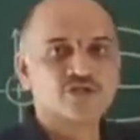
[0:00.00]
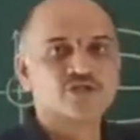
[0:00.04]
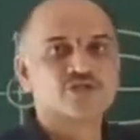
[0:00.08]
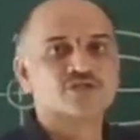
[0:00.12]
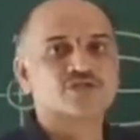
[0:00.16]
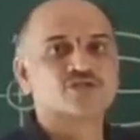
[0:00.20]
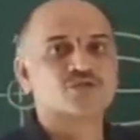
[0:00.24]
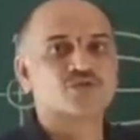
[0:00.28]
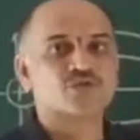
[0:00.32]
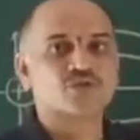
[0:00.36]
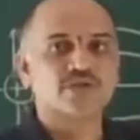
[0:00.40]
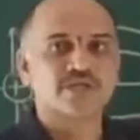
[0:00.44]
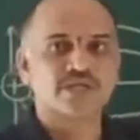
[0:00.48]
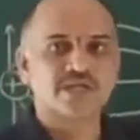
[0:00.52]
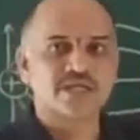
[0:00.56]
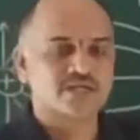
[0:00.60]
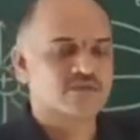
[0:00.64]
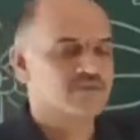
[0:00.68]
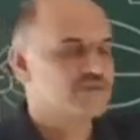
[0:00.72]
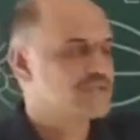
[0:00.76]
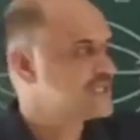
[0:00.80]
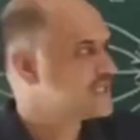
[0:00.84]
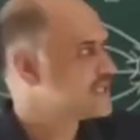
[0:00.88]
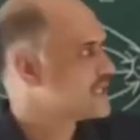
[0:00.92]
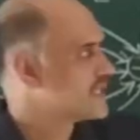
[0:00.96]
So it
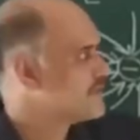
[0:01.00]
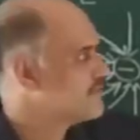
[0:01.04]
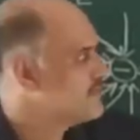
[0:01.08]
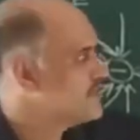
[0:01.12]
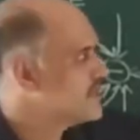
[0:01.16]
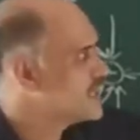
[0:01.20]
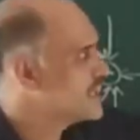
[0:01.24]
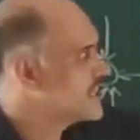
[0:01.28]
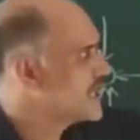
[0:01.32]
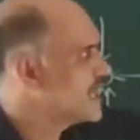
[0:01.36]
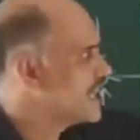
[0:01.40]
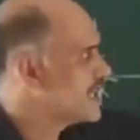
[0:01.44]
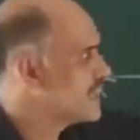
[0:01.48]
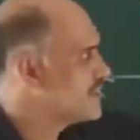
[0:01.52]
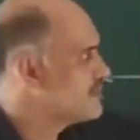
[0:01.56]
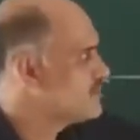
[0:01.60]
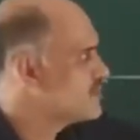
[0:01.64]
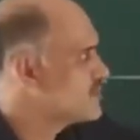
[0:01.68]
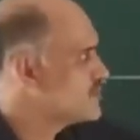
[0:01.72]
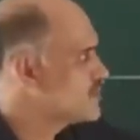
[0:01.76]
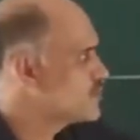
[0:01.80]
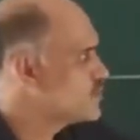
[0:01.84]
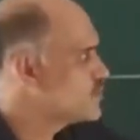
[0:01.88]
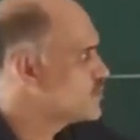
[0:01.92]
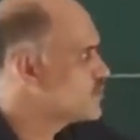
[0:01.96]
will never
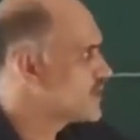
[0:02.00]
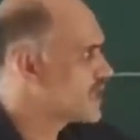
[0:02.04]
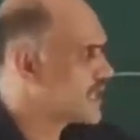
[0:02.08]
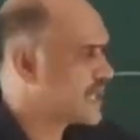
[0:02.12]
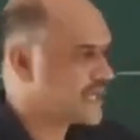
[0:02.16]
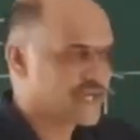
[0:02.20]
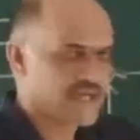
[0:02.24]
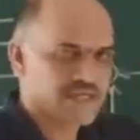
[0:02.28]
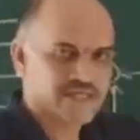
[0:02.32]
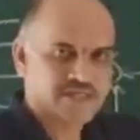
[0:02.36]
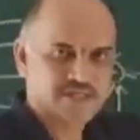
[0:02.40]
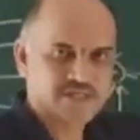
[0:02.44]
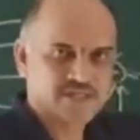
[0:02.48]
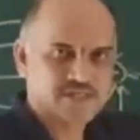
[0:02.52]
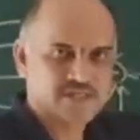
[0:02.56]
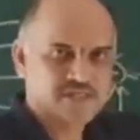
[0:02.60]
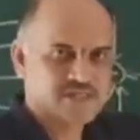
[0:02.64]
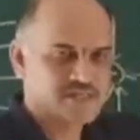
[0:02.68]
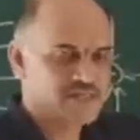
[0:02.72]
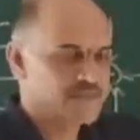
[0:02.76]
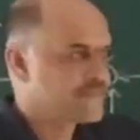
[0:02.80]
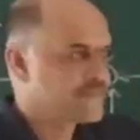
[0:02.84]
have two directions.